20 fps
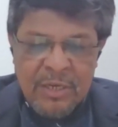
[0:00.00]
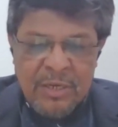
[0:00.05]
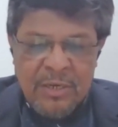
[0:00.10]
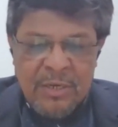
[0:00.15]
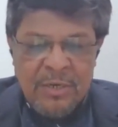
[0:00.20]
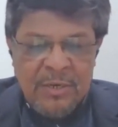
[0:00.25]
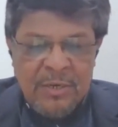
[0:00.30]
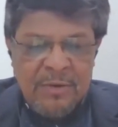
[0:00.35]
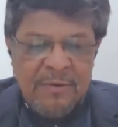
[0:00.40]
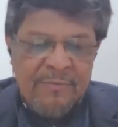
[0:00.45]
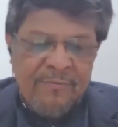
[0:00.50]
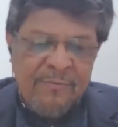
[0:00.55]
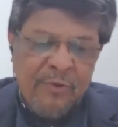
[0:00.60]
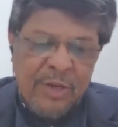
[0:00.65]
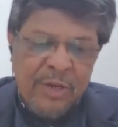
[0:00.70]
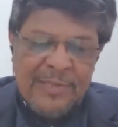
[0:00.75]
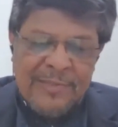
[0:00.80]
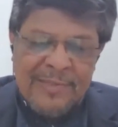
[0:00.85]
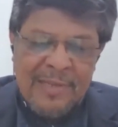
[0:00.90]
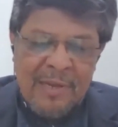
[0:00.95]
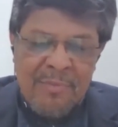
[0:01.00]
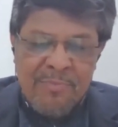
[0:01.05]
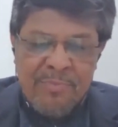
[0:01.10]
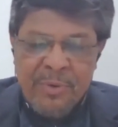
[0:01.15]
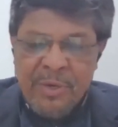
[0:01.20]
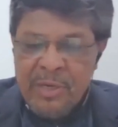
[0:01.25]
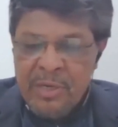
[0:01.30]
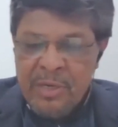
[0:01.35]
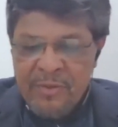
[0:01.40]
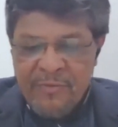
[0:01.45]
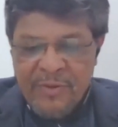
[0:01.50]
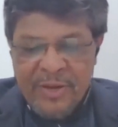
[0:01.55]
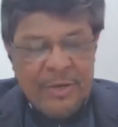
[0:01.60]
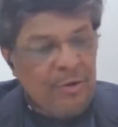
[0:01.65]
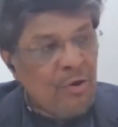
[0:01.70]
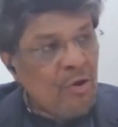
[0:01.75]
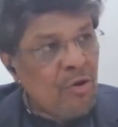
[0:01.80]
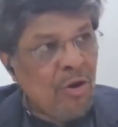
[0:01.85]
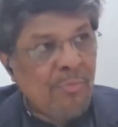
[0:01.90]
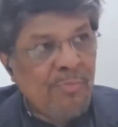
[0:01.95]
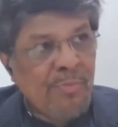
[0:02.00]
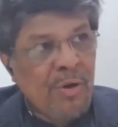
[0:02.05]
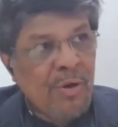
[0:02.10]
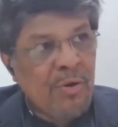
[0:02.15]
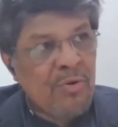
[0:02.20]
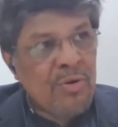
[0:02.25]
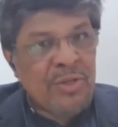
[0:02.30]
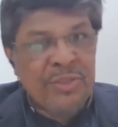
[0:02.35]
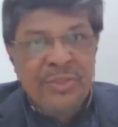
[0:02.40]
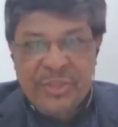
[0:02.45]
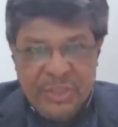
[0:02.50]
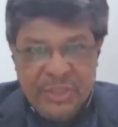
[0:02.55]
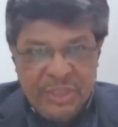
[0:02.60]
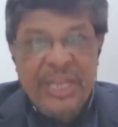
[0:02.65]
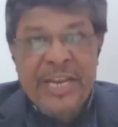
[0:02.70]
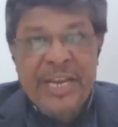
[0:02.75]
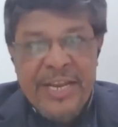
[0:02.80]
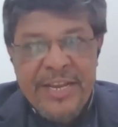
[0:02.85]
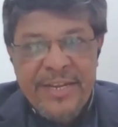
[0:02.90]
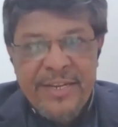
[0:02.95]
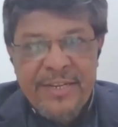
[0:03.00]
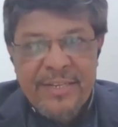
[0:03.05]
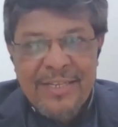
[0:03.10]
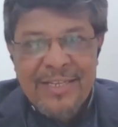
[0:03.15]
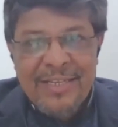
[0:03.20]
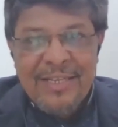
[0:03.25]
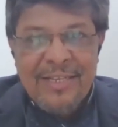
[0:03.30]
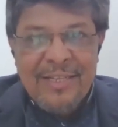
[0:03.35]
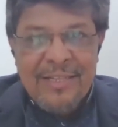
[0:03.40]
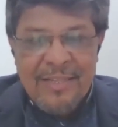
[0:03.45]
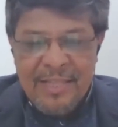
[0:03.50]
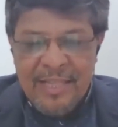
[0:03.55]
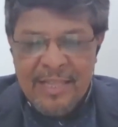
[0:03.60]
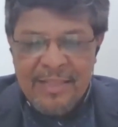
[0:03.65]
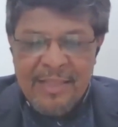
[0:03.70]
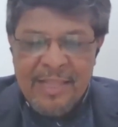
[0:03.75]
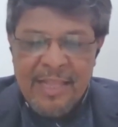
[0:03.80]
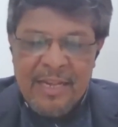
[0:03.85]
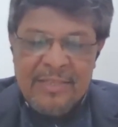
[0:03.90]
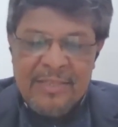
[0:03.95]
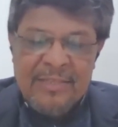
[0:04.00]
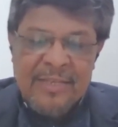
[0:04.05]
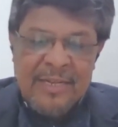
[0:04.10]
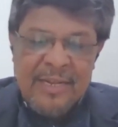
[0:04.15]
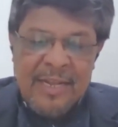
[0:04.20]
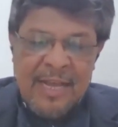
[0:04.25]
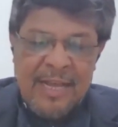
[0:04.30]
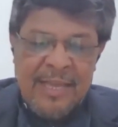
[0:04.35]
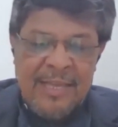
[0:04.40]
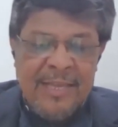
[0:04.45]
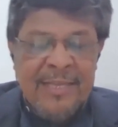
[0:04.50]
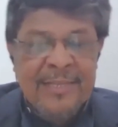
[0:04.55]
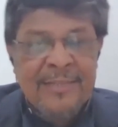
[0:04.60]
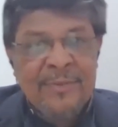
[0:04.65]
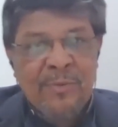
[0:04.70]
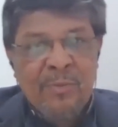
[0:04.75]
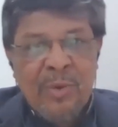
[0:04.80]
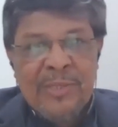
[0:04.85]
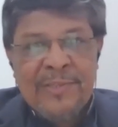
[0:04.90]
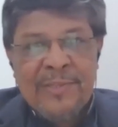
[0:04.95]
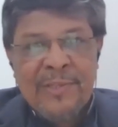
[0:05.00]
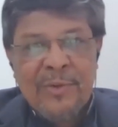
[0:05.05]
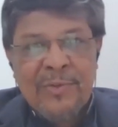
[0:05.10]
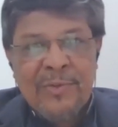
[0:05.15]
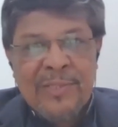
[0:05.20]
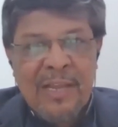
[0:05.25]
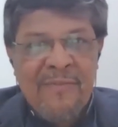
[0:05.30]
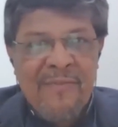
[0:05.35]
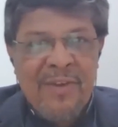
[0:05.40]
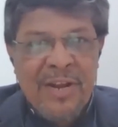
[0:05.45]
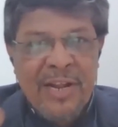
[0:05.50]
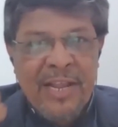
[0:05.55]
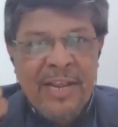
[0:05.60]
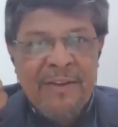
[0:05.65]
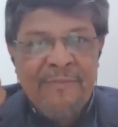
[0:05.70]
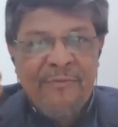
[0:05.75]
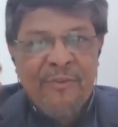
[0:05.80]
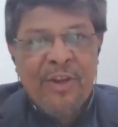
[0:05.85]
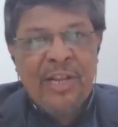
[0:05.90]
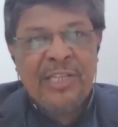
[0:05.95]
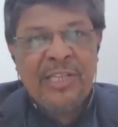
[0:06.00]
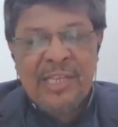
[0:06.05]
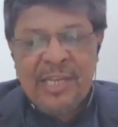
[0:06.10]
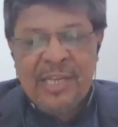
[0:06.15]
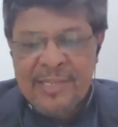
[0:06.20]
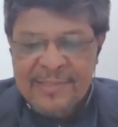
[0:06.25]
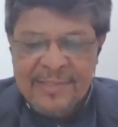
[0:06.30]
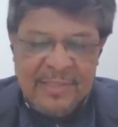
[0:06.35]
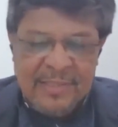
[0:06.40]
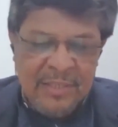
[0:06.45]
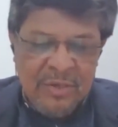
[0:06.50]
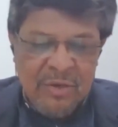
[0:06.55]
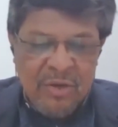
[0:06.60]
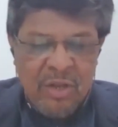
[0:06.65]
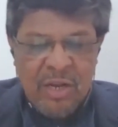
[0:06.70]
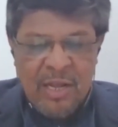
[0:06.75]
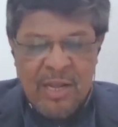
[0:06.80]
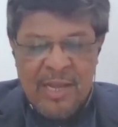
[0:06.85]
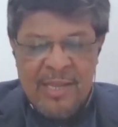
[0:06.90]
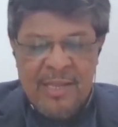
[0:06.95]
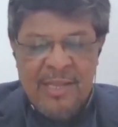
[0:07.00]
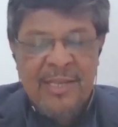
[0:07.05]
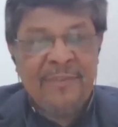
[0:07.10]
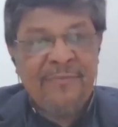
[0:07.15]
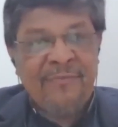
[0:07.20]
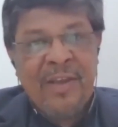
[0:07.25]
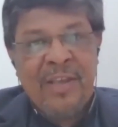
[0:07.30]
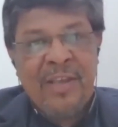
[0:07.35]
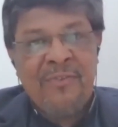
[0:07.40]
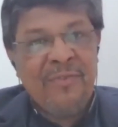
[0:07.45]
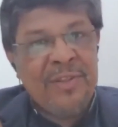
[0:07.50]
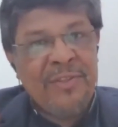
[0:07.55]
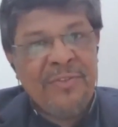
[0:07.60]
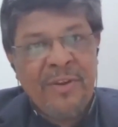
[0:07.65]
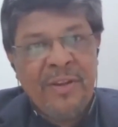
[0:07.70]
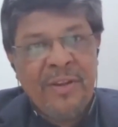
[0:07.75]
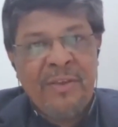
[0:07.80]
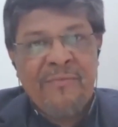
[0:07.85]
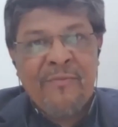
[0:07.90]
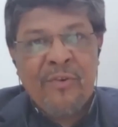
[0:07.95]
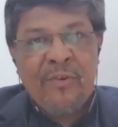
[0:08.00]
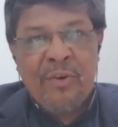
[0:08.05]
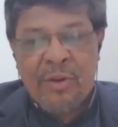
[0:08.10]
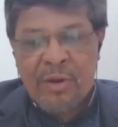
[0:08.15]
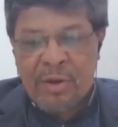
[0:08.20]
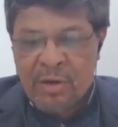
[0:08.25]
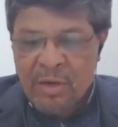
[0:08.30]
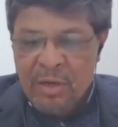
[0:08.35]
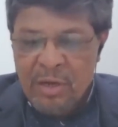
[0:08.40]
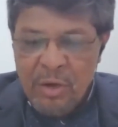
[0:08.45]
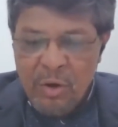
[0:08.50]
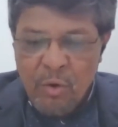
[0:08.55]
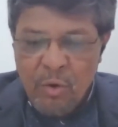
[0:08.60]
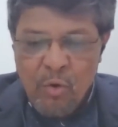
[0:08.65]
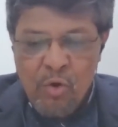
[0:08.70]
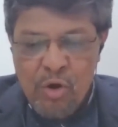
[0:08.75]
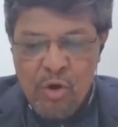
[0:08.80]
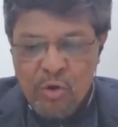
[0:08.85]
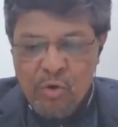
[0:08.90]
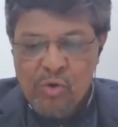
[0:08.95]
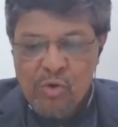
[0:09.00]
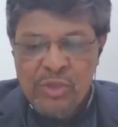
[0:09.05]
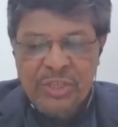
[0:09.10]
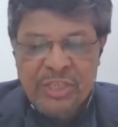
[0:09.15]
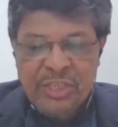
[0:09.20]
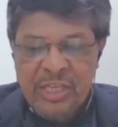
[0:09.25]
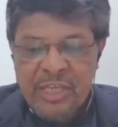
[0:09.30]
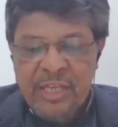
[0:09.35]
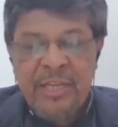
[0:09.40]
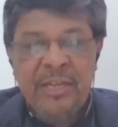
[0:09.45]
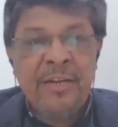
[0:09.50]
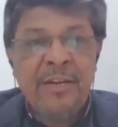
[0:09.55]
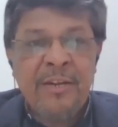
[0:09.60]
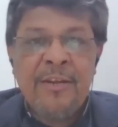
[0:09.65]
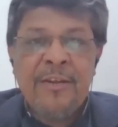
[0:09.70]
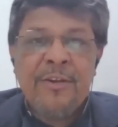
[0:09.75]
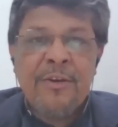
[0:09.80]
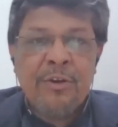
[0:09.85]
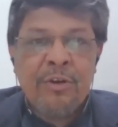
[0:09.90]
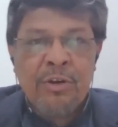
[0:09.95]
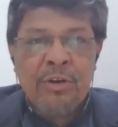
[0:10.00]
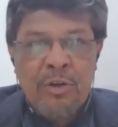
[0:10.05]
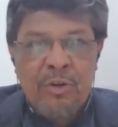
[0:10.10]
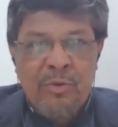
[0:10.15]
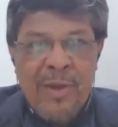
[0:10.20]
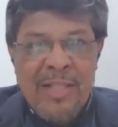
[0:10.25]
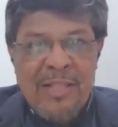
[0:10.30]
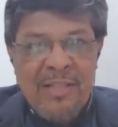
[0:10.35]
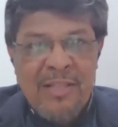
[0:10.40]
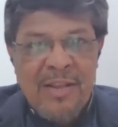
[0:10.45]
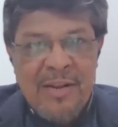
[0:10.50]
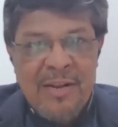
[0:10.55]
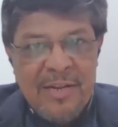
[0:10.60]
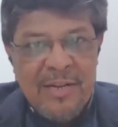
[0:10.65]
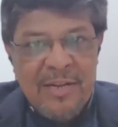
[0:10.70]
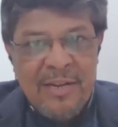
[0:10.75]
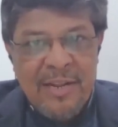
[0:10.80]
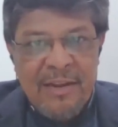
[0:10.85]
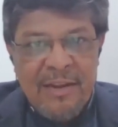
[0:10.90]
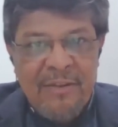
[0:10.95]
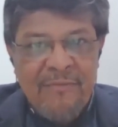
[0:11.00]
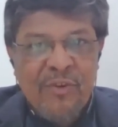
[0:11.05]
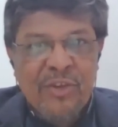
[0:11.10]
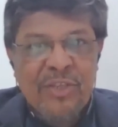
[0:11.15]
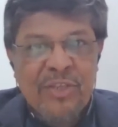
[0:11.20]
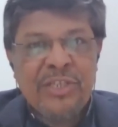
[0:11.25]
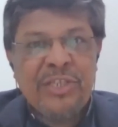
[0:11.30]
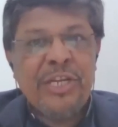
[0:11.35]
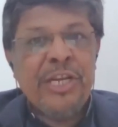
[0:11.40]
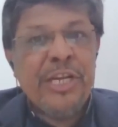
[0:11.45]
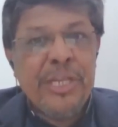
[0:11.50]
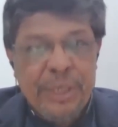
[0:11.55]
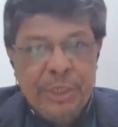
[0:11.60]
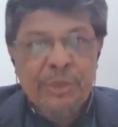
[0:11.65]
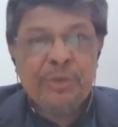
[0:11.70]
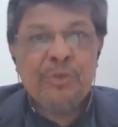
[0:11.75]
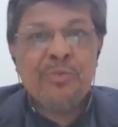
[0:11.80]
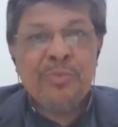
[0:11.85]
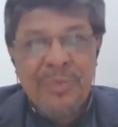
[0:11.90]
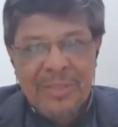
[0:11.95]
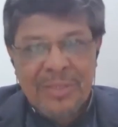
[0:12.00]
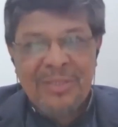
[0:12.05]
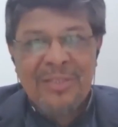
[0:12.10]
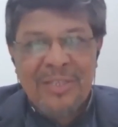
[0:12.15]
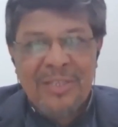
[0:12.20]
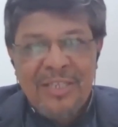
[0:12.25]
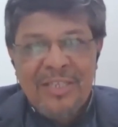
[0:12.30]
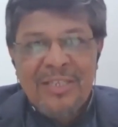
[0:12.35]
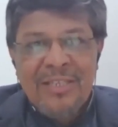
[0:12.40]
For example, if I talk about steel, then there is an IS 1079 for HRC or IS 513 for cold rolled steel or 1239 for steel tubes.